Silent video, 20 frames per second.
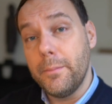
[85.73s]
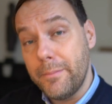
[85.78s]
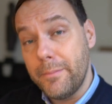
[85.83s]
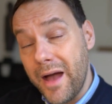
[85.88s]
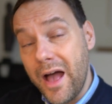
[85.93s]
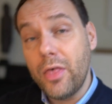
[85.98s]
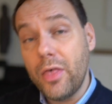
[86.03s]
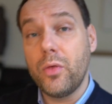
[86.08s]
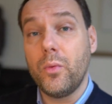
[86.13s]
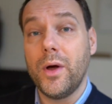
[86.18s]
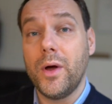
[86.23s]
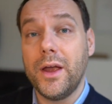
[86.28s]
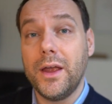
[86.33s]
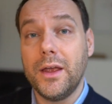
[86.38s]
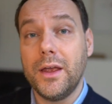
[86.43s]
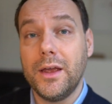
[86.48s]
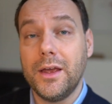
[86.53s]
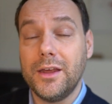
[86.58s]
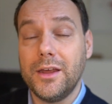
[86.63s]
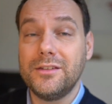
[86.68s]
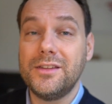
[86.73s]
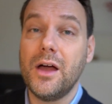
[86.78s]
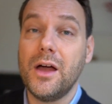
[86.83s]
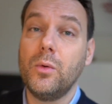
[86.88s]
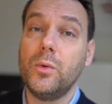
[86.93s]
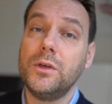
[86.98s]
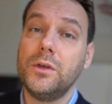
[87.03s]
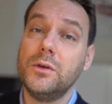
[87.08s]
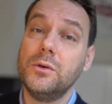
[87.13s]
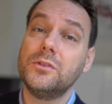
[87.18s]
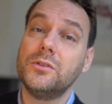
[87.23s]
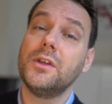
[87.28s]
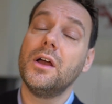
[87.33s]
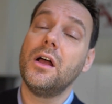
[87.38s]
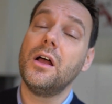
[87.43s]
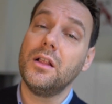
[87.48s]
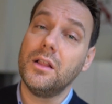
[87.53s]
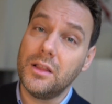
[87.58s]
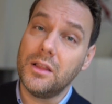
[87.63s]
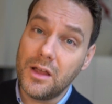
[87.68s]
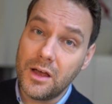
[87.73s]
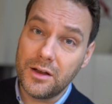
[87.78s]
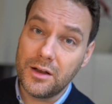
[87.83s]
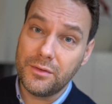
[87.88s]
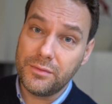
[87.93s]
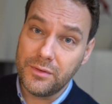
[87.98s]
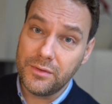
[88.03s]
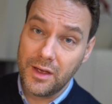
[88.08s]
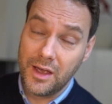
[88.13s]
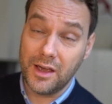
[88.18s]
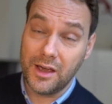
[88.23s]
pathway is that we used a lot of